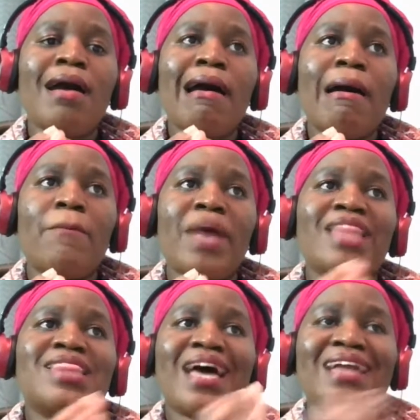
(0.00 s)

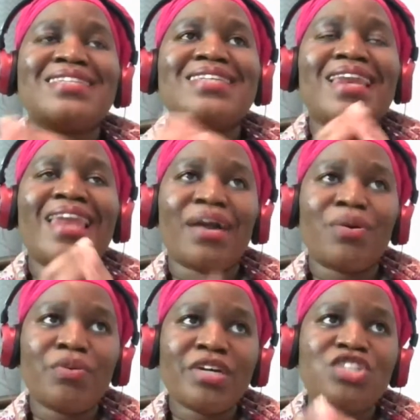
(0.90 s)
and that
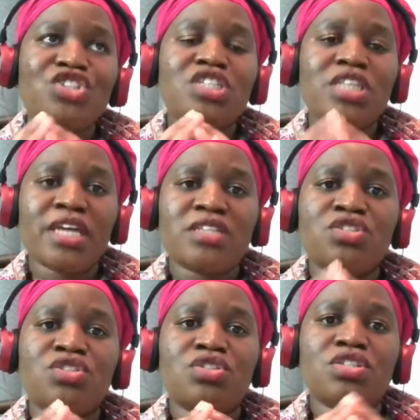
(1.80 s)
language
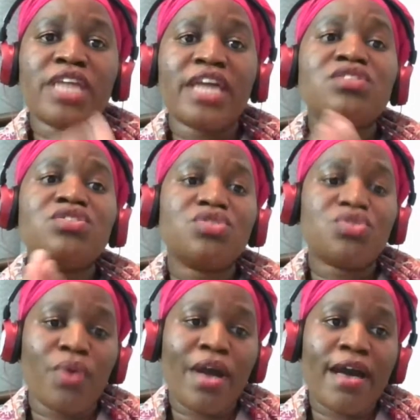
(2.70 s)
tends
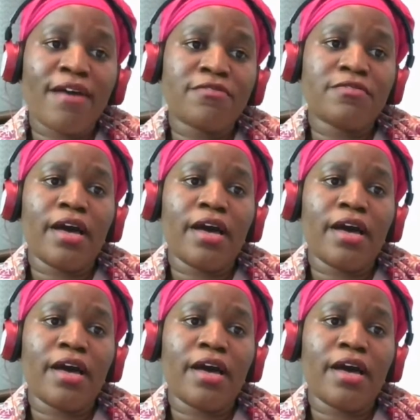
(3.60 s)
to have